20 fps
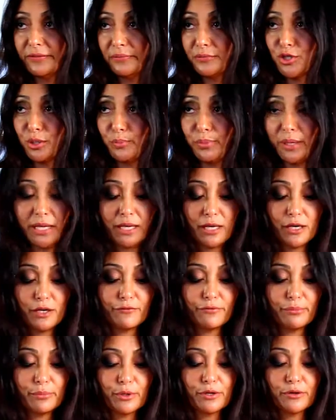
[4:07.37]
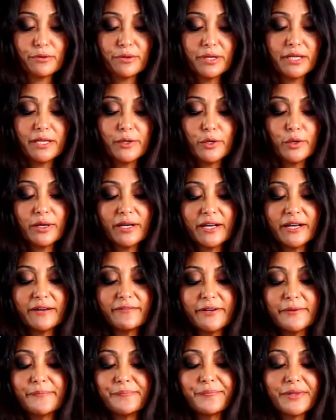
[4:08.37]
from Japan, or from Korea, you
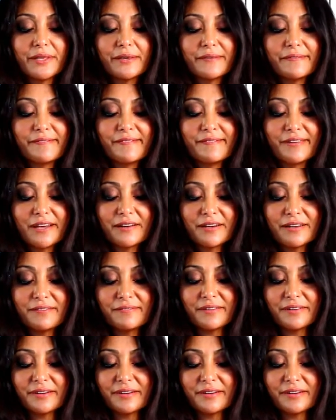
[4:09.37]
have a very